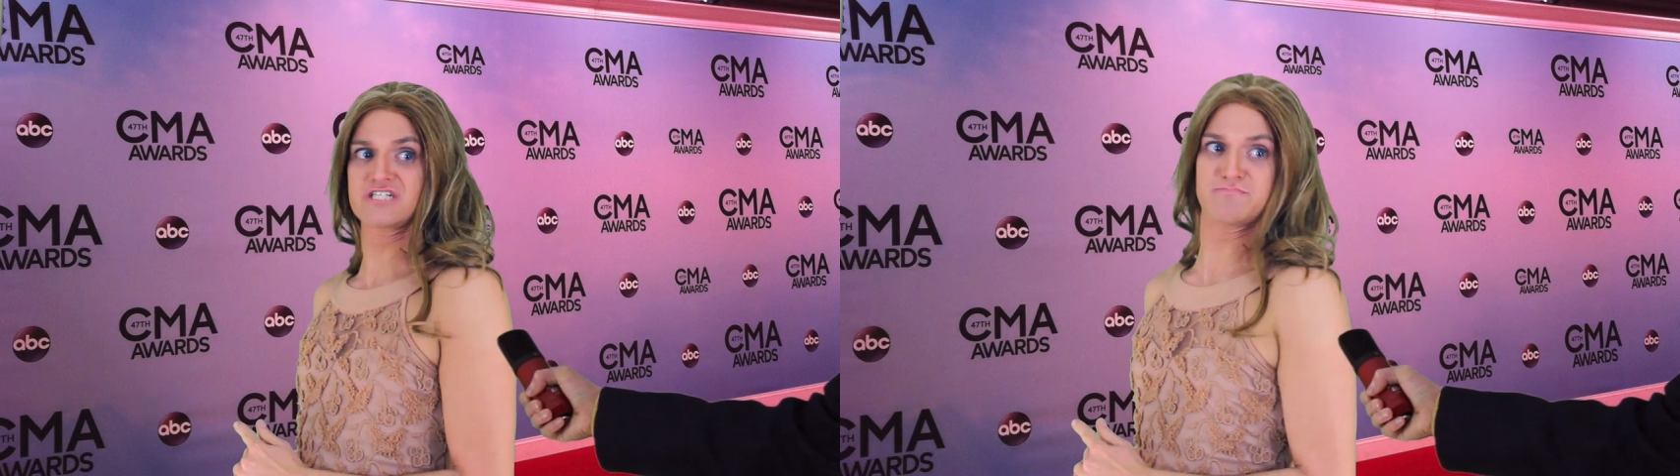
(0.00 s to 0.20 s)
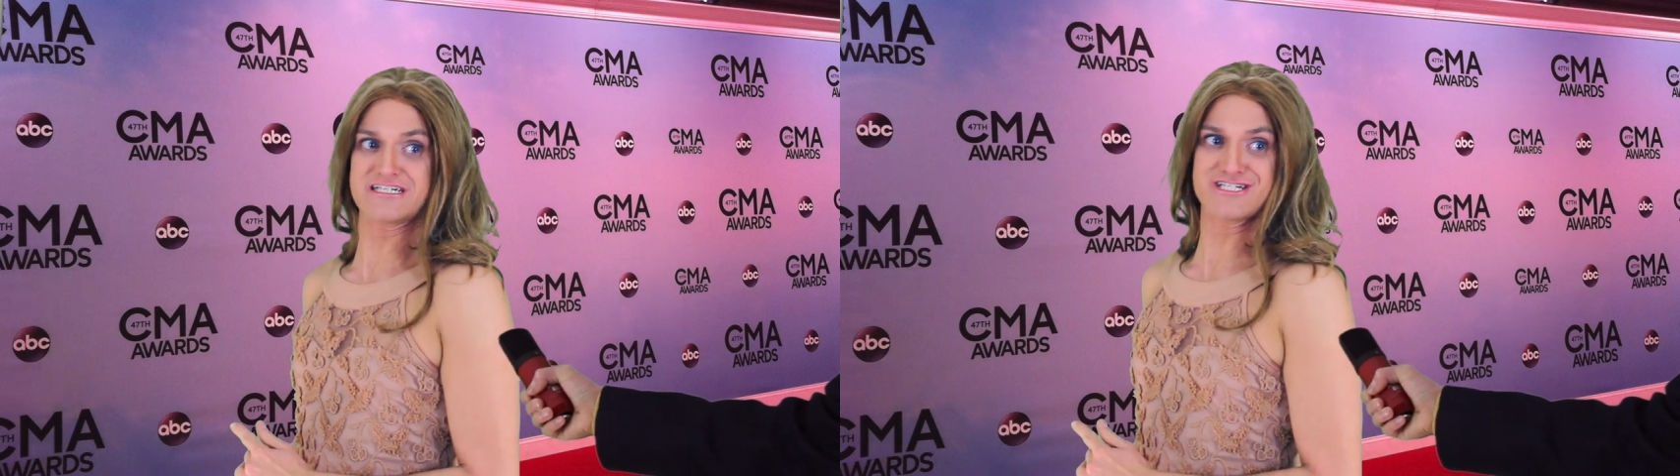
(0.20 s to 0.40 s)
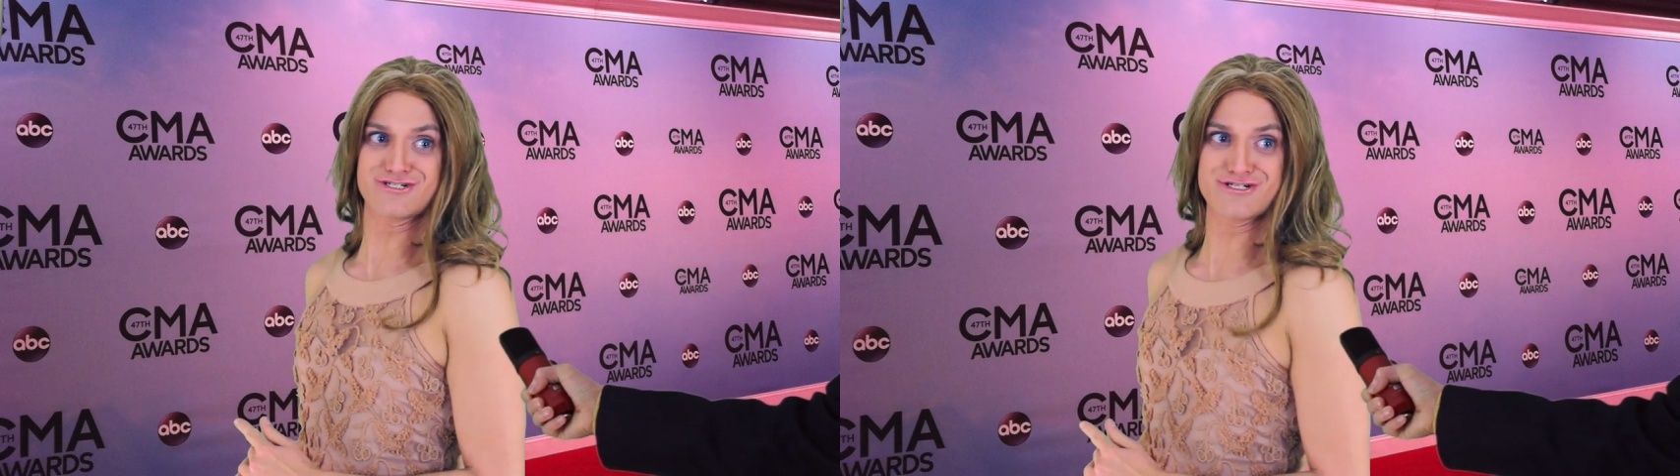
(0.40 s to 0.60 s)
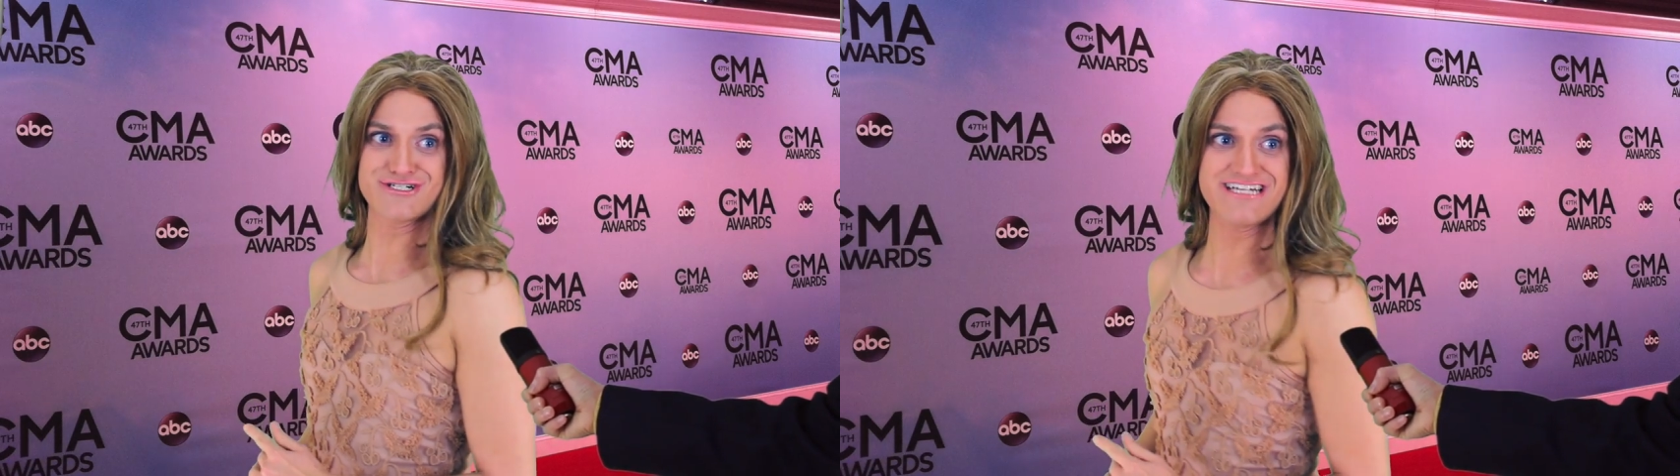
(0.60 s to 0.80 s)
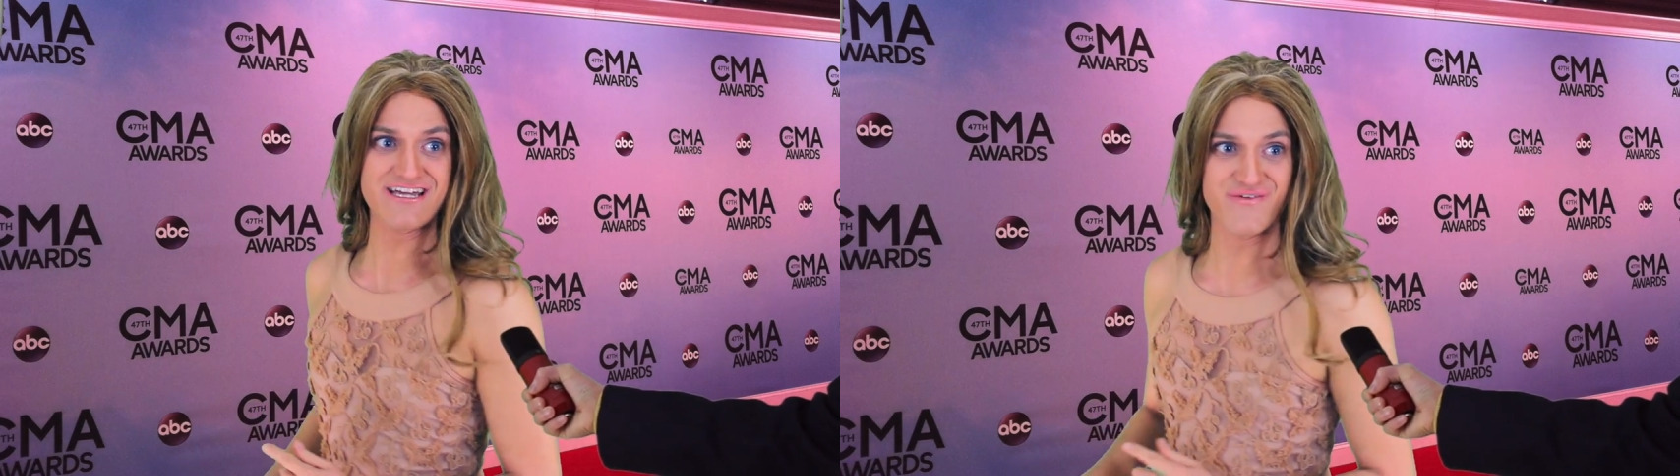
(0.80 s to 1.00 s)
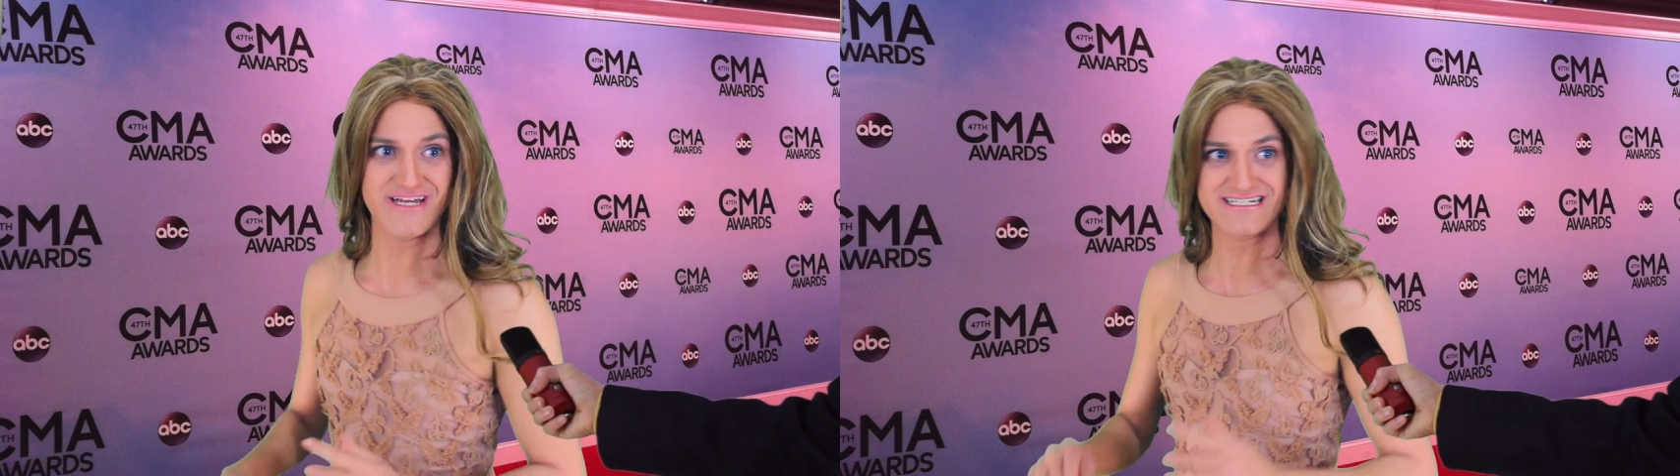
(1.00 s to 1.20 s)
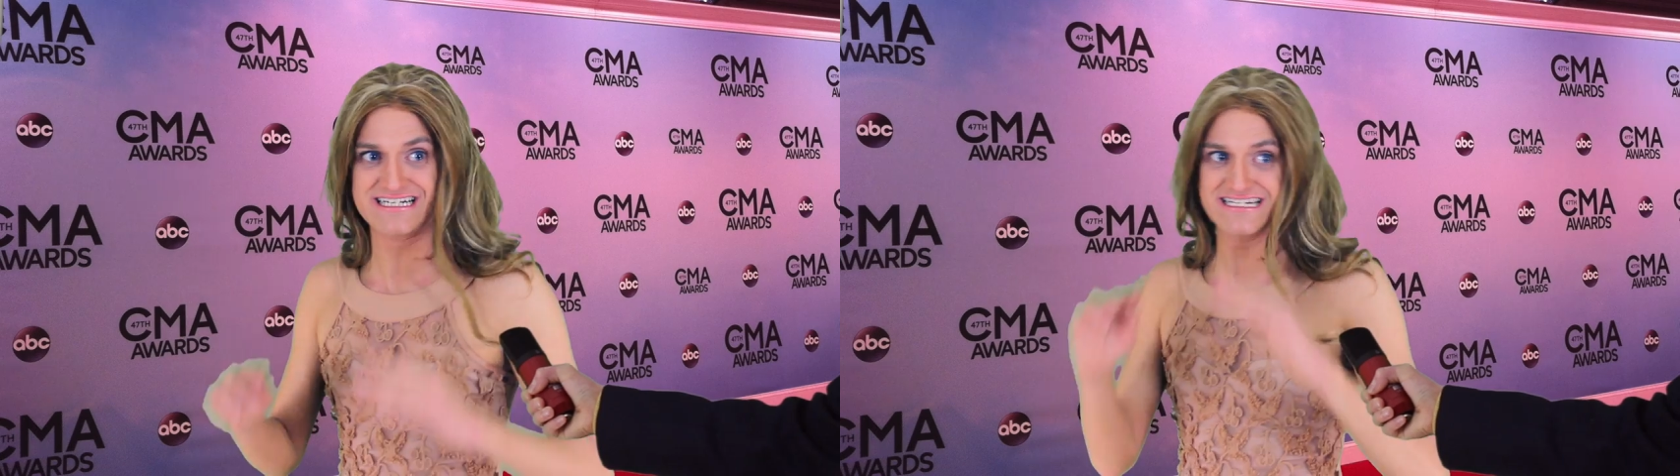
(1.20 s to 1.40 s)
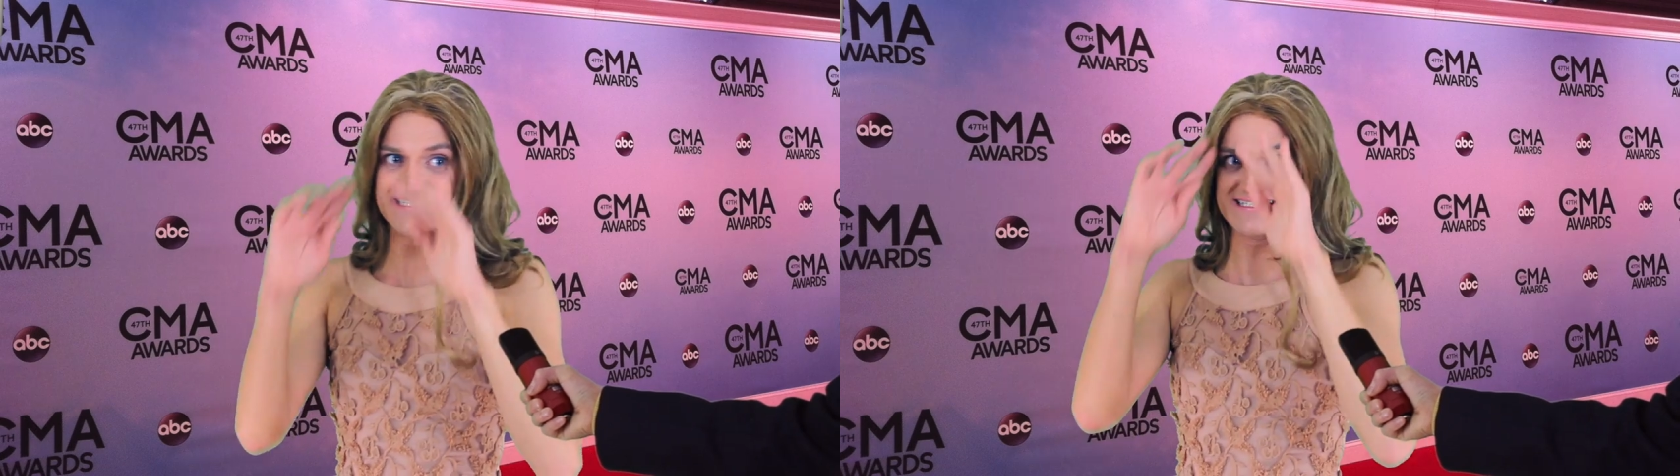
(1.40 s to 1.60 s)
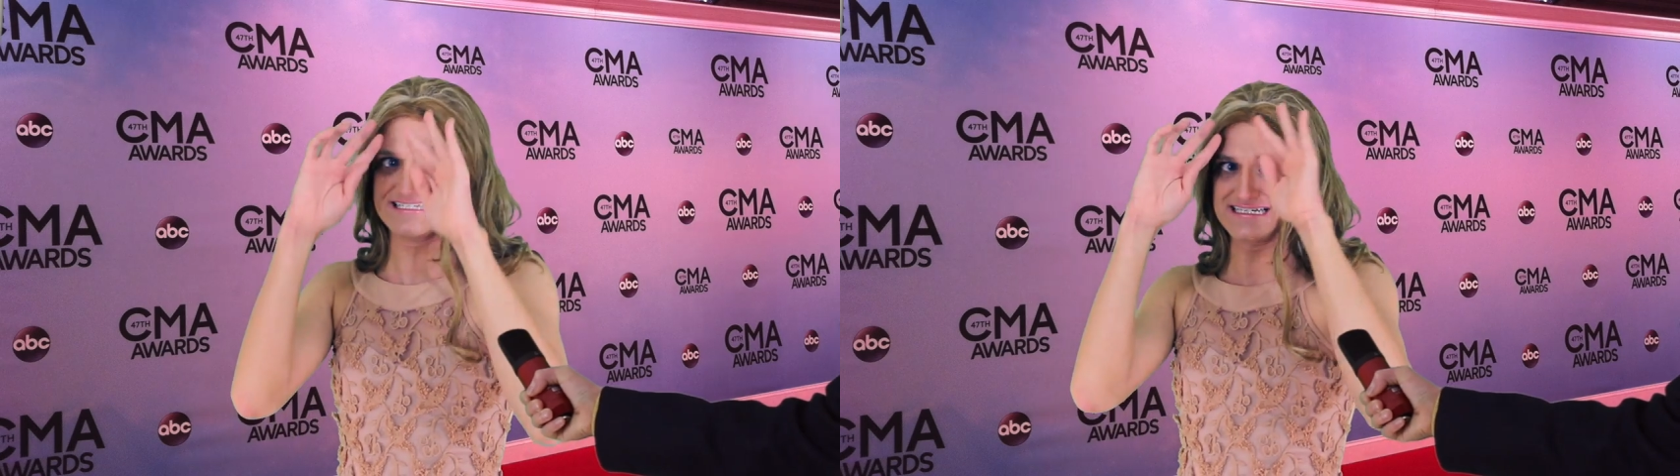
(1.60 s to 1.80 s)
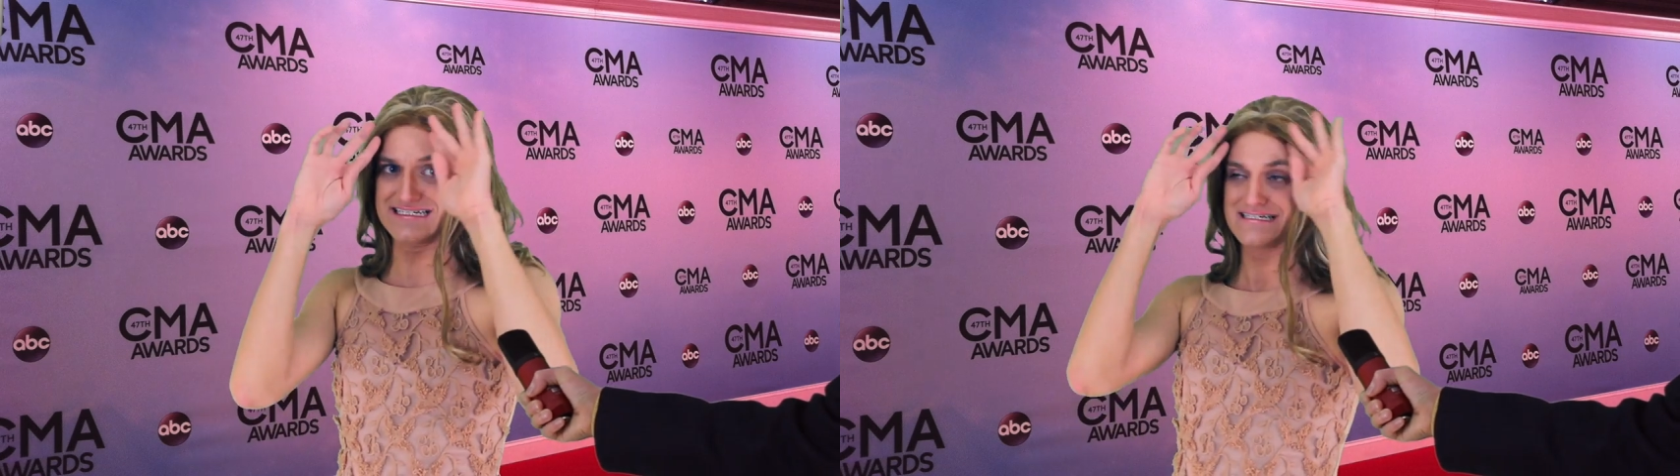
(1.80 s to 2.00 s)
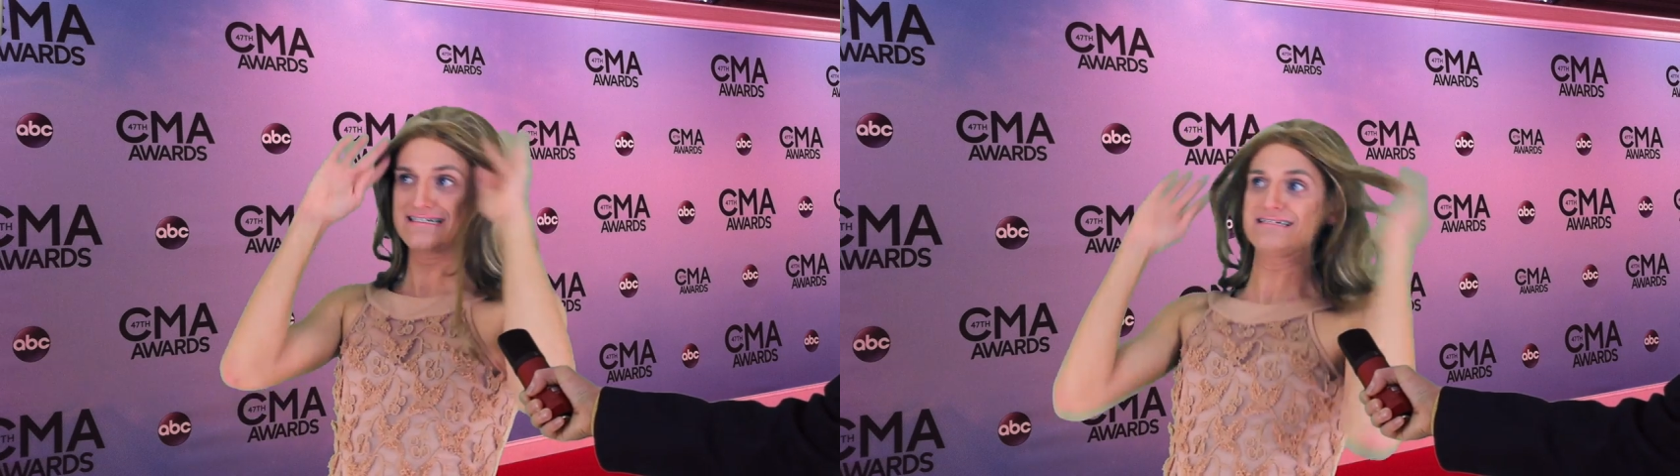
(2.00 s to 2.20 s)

spit in her neck fantastic?